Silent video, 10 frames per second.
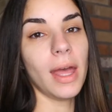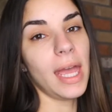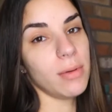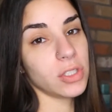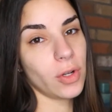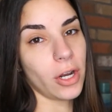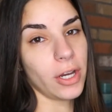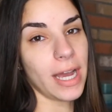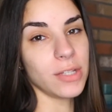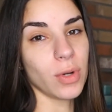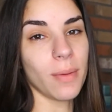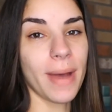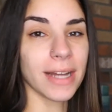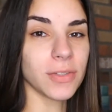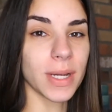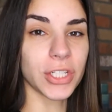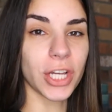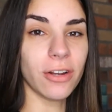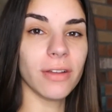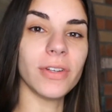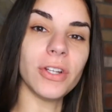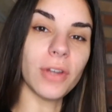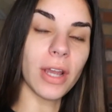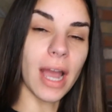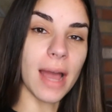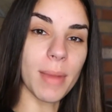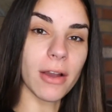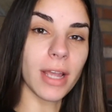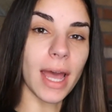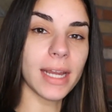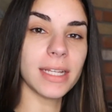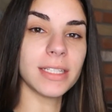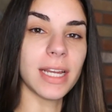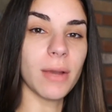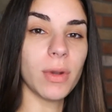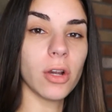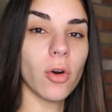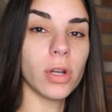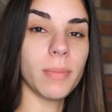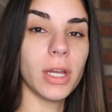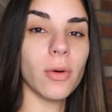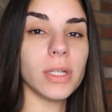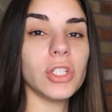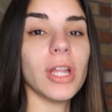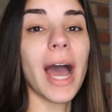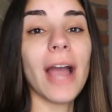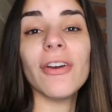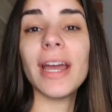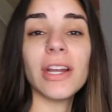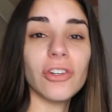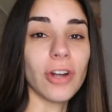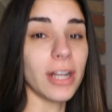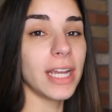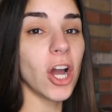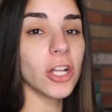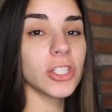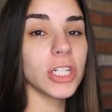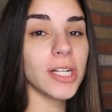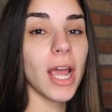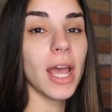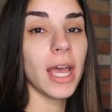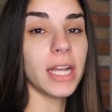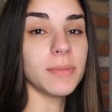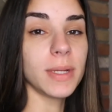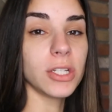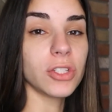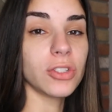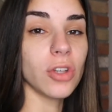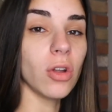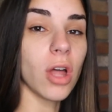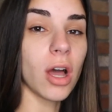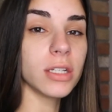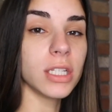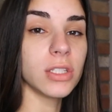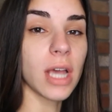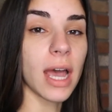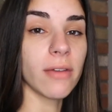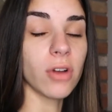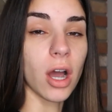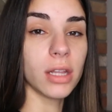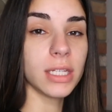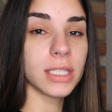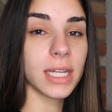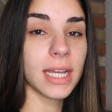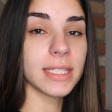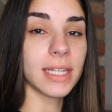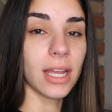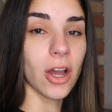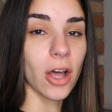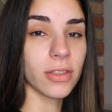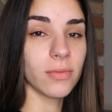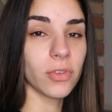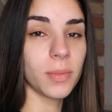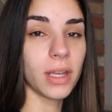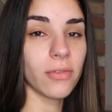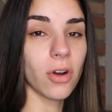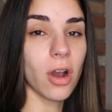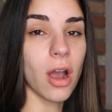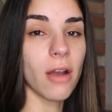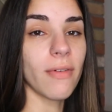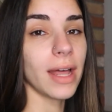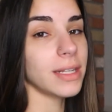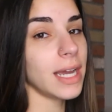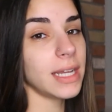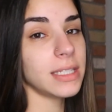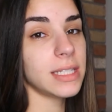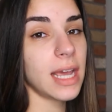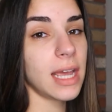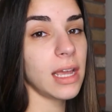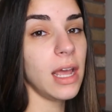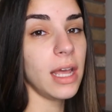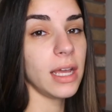Hey, what's going on, you guys? Welcome back to my channel. If you're new here, I'm Ariana, and today we are going to be going to the Ariana Grande concert. It has been so long since I have gotten these tickets, and they got them for me for our Valentine's Day